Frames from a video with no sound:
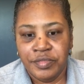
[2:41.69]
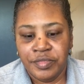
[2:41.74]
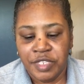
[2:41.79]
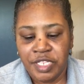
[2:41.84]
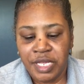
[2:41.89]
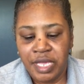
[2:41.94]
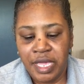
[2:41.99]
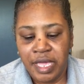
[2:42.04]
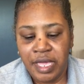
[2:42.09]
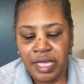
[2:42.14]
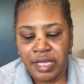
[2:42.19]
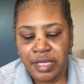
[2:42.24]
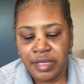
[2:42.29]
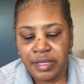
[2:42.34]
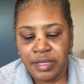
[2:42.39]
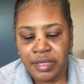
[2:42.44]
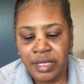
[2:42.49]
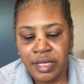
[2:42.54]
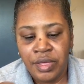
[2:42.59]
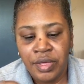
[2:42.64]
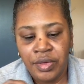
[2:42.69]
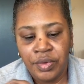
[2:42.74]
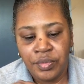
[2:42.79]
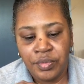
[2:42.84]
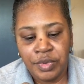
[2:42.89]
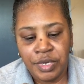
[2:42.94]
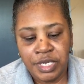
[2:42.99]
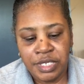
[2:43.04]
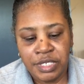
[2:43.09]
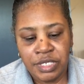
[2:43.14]
Okay?
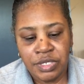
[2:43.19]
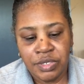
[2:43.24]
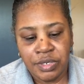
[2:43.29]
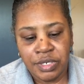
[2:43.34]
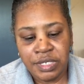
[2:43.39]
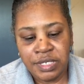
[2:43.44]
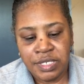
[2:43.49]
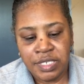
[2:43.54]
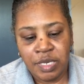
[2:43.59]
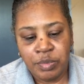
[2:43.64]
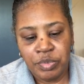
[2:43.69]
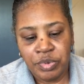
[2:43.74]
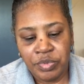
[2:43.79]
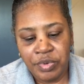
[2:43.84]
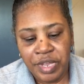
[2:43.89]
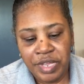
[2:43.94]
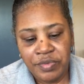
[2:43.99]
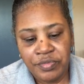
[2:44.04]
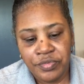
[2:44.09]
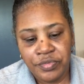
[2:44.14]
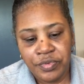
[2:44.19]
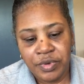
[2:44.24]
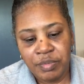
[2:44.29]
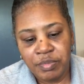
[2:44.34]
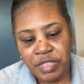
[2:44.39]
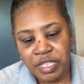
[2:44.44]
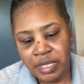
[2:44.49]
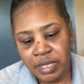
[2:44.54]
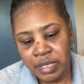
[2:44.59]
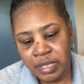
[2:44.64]
When it starts separating from
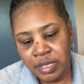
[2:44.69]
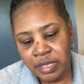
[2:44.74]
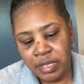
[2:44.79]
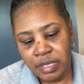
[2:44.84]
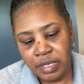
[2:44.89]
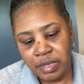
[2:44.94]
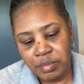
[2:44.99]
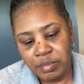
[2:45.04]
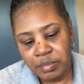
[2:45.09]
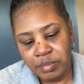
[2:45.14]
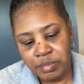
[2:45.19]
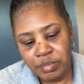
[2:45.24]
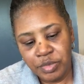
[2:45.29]
the cup,